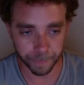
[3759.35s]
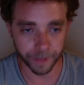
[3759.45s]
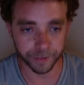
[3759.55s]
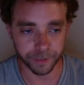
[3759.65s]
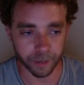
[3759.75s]

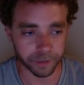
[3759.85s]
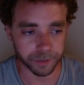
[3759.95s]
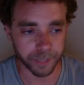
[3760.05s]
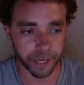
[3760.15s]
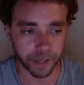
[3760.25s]
And the
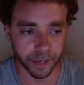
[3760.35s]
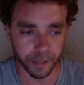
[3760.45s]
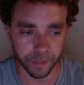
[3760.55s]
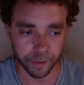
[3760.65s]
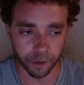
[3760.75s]
Dodgers can't get
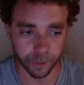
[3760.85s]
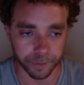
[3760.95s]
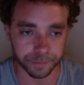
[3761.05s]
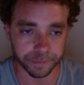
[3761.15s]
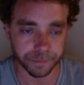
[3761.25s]
anything
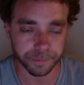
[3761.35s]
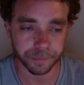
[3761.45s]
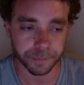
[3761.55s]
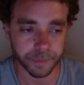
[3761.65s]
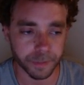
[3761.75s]
going.
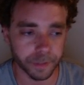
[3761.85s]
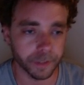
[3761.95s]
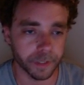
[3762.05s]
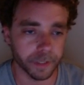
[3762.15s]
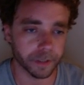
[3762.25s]

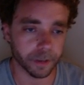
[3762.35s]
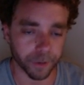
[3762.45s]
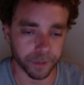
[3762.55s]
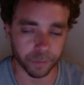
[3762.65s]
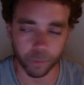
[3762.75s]
So
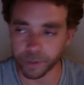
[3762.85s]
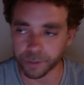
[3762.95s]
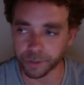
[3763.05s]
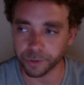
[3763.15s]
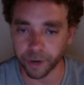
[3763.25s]
it is
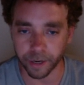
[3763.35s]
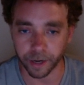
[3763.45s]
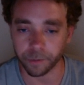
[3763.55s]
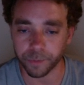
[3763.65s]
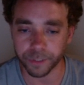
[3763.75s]
1-2 right
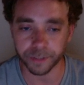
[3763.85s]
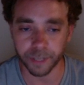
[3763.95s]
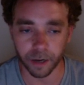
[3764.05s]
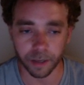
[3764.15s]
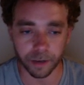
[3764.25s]
now. We just
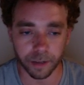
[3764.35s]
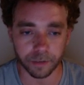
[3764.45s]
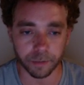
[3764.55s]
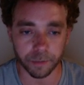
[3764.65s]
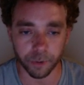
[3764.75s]
got to get
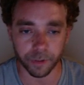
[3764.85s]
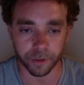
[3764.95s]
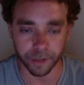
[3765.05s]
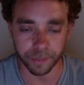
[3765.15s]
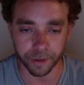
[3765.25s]
something going in the
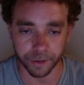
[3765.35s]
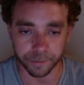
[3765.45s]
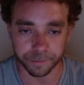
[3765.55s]
9th inning.